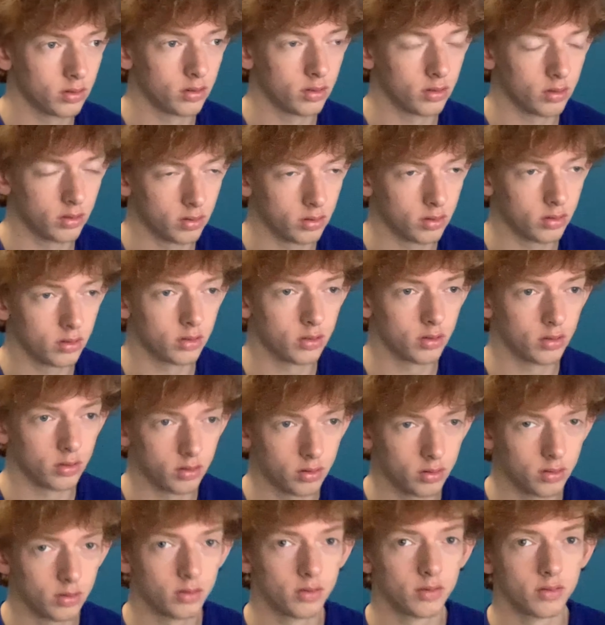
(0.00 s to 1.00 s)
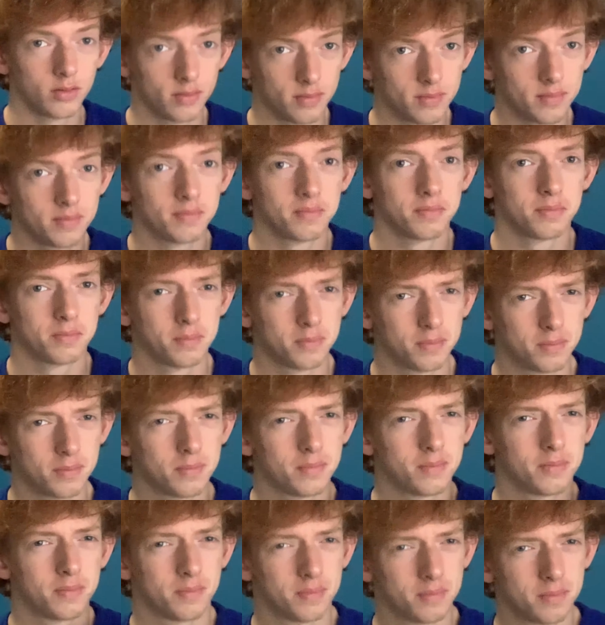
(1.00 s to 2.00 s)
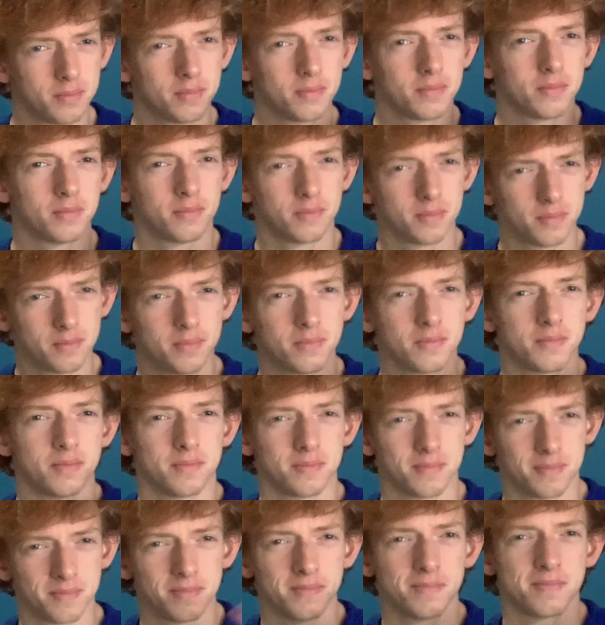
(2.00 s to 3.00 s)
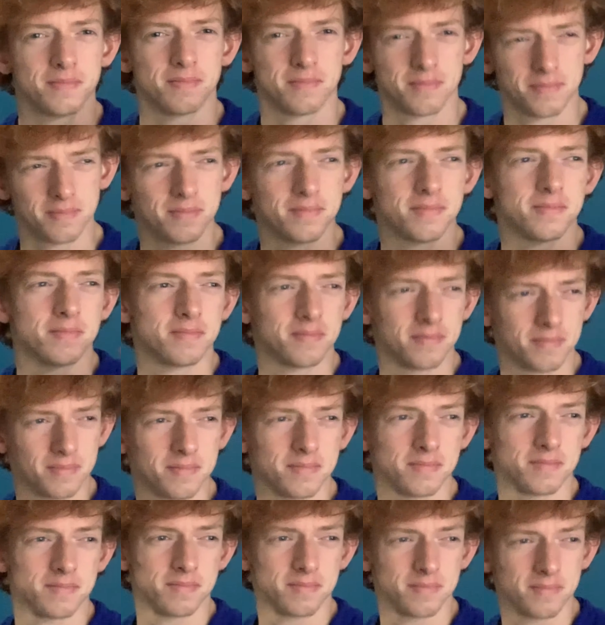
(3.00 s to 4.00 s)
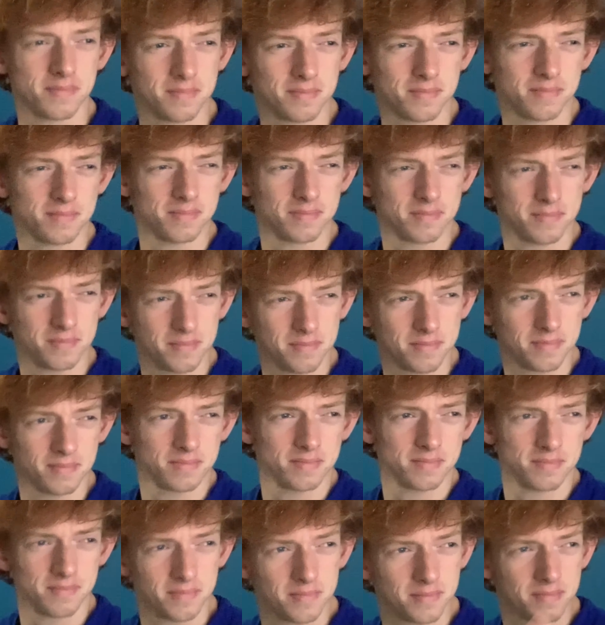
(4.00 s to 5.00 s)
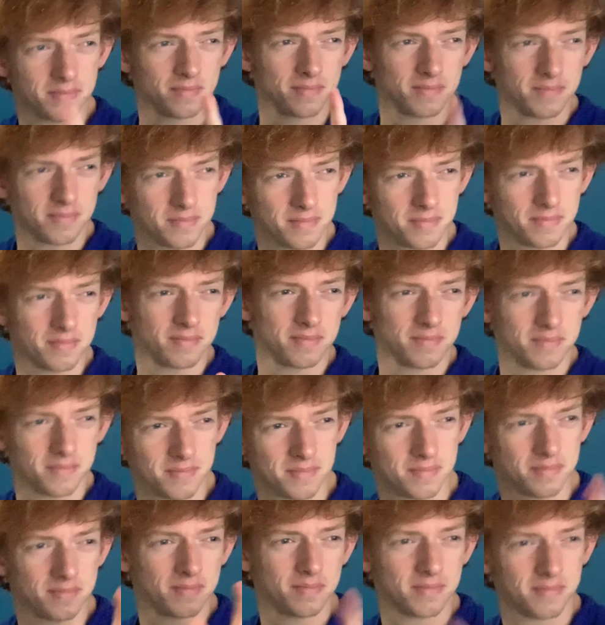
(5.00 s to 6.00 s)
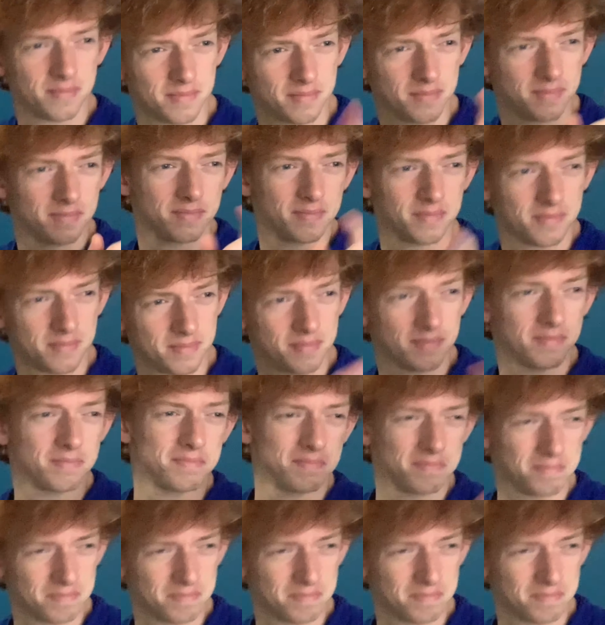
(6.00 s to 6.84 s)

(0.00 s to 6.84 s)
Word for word: I got surveillance on satellite of your bitch plus the night for me. She riding that um. I am the bright of the like a bedroom, and I am her nightlight of um.